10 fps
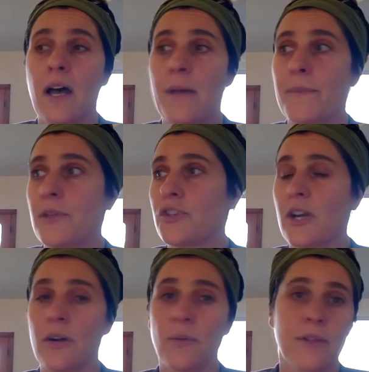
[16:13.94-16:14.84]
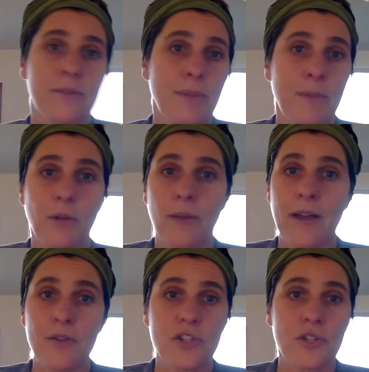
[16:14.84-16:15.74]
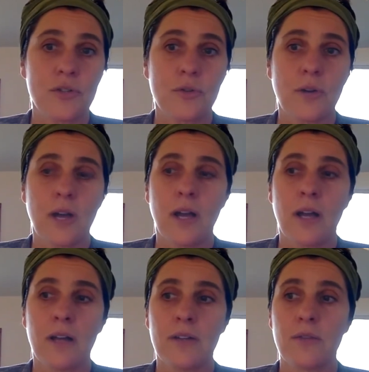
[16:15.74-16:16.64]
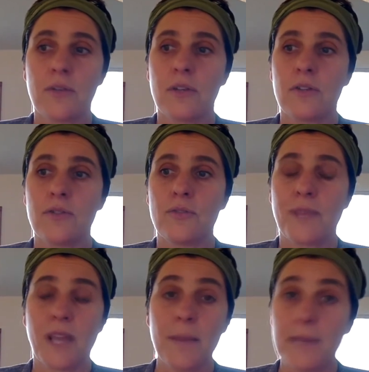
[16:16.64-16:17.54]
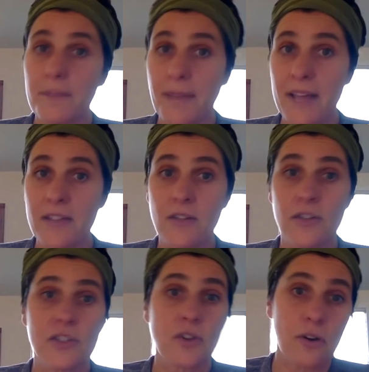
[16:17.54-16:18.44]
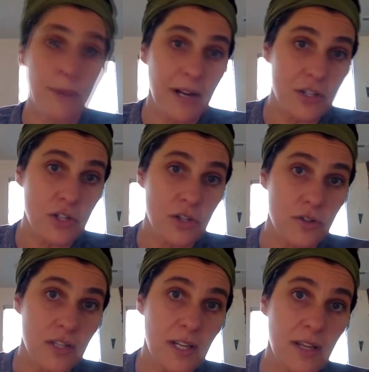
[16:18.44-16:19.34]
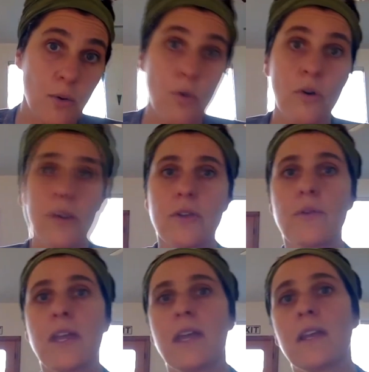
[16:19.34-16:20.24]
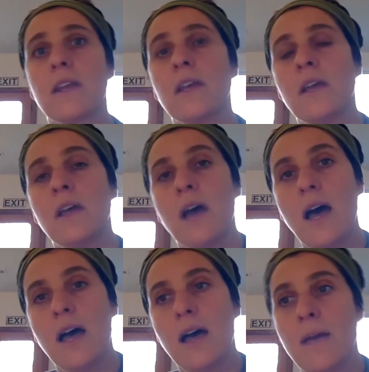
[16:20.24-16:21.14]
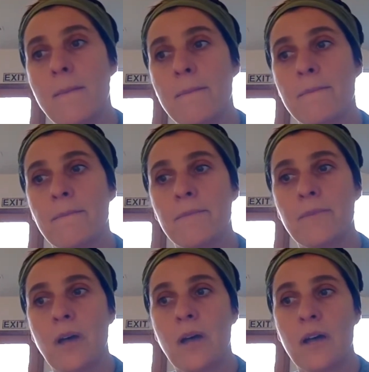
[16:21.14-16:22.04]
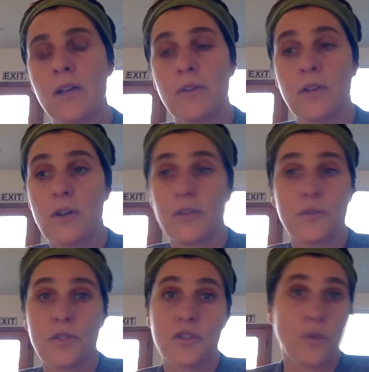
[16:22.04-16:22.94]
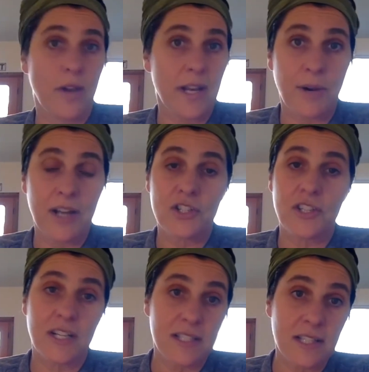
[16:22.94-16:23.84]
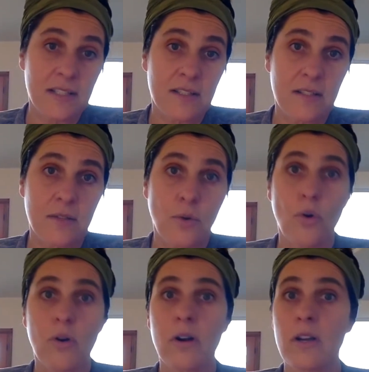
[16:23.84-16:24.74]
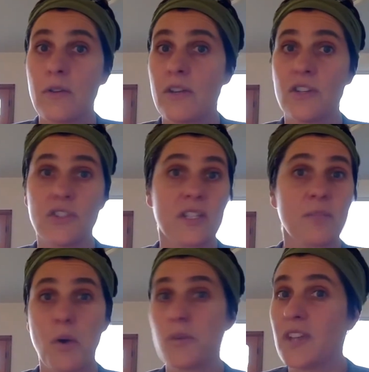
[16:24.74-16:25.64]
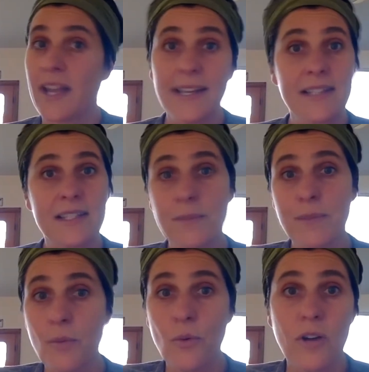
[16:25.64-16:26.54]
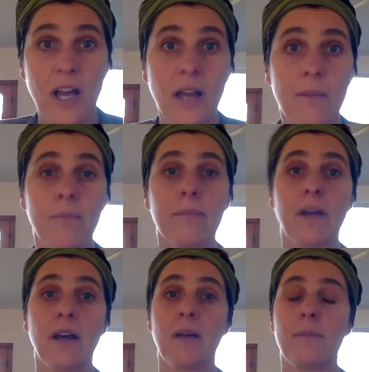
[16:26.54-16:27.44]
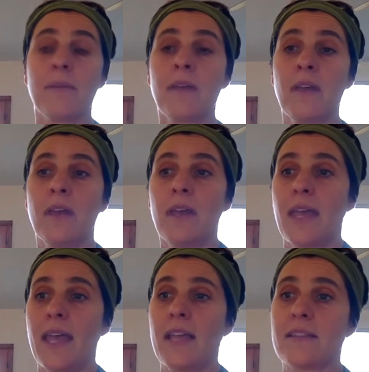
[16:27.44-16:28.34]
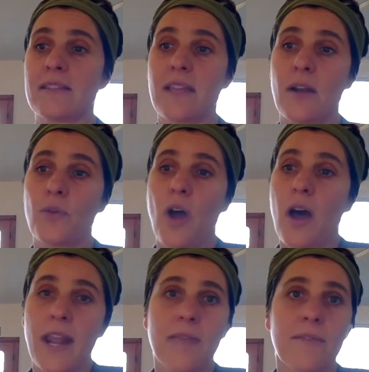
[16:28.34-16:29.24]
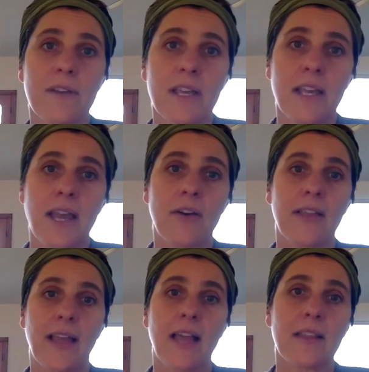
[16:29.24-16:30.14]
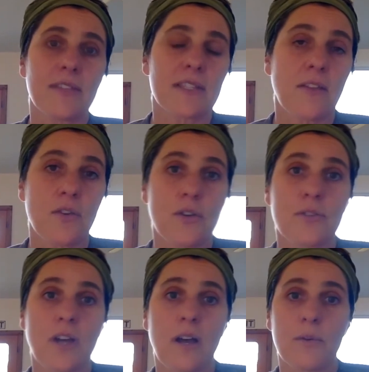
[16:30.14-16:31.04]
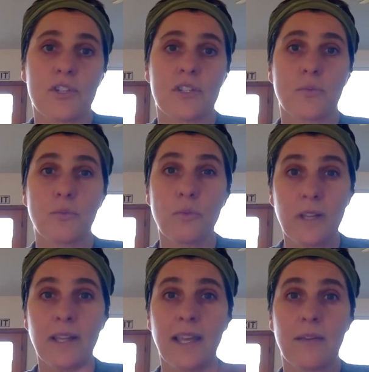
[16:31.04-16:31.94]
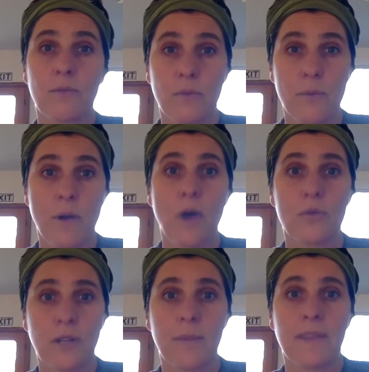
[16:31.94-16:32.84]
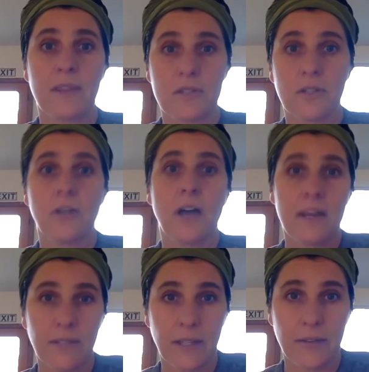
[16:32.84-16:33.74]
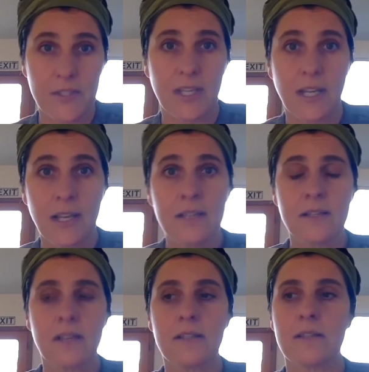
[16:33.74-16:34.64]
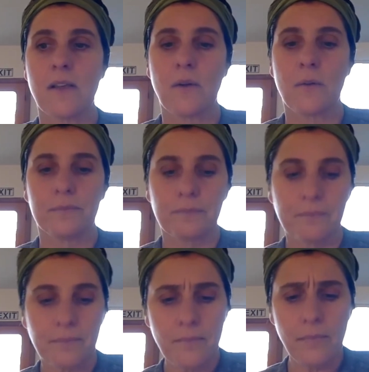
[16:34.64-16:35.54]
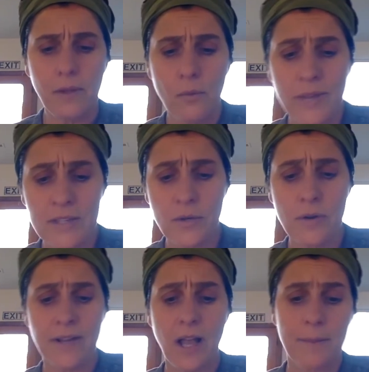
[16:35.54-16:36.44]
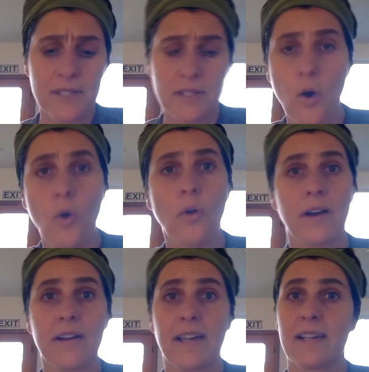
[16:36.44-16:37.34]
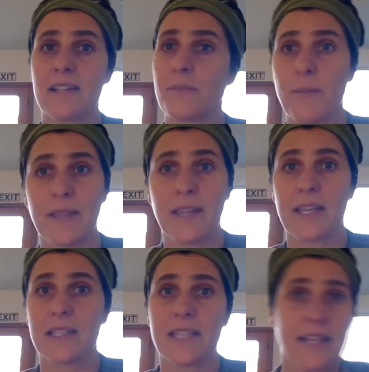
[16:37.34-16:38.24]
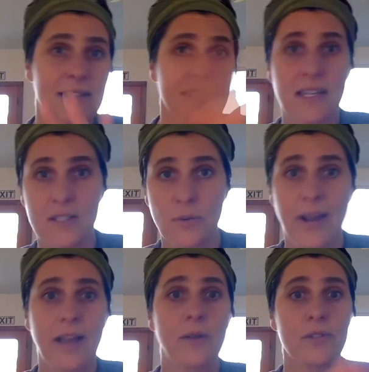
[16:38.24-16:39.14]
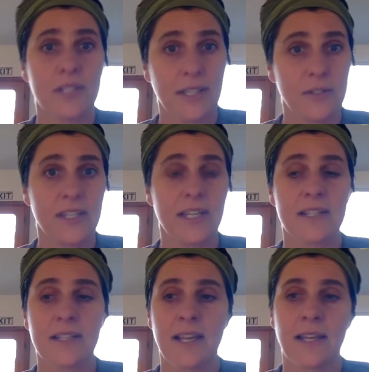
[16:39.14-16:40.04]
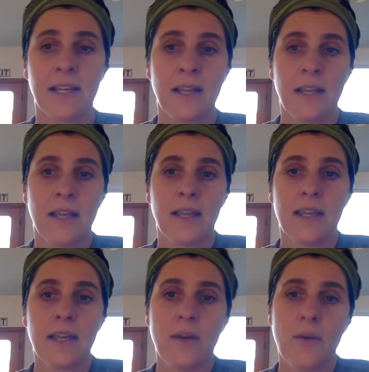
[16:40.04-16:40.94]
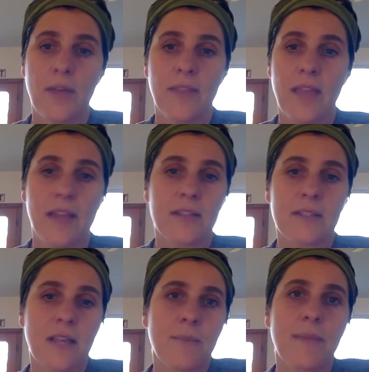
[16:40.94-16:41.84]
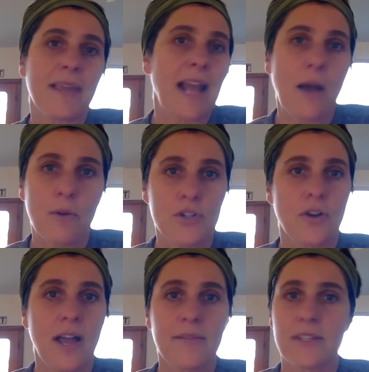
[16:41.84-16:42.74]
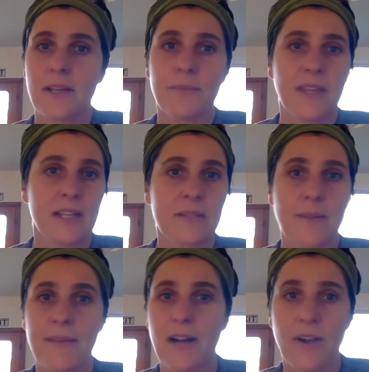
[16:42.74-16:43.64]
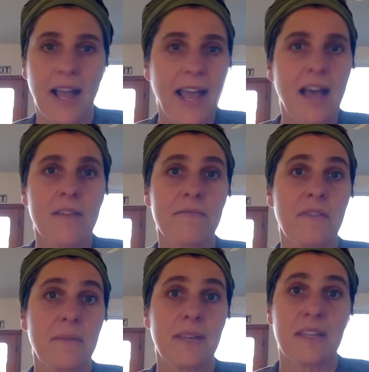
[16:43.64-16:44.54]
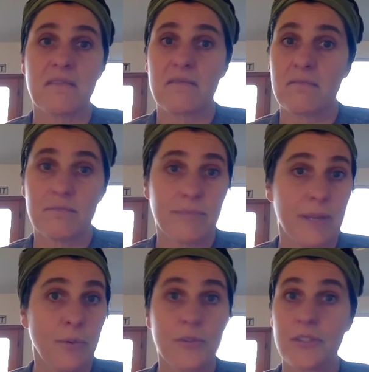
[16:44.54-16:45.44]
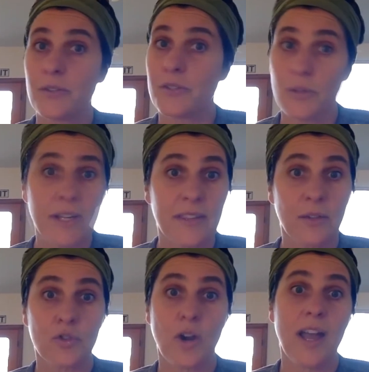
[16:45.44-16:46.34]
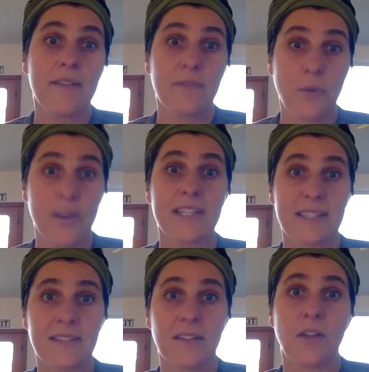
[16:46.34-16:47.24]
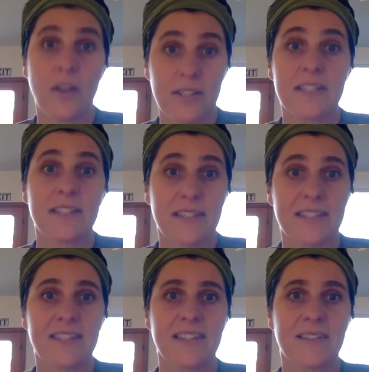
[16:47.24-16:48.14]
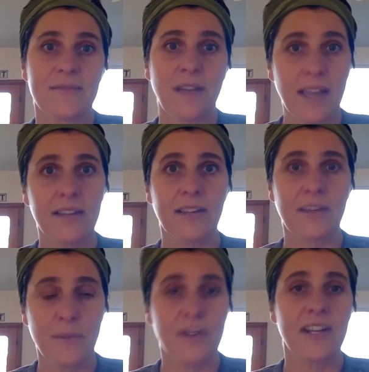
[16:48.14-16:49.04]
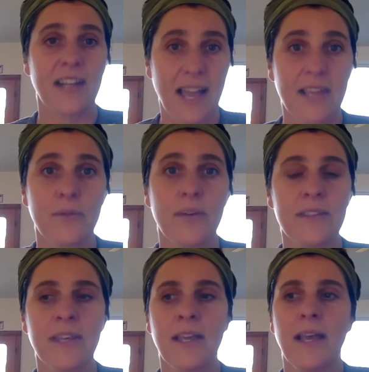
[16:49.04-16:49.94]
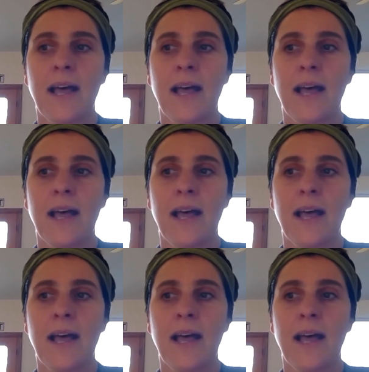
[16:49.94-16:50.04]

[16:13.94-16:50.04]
um, you share it with people around you. Uh, you can become an ambassador and start a branch in your city, or you can um, uh, you can also just join a branch that exists, or you can just post hikes and people will come. Um, mm. It's you know not every area. Like I live in southern Utah, which is really remote. I mean, there's a hmm. lot of little cities, and so we sort of encompass the whole area, and it's probably like ten cities around little cities, hmm. and you know, and, and, it's like maybe an hour drive to some things, maybe an hour and a half. I mean, people still do it. They'll drive like just a long distance mm to find a community to hike with.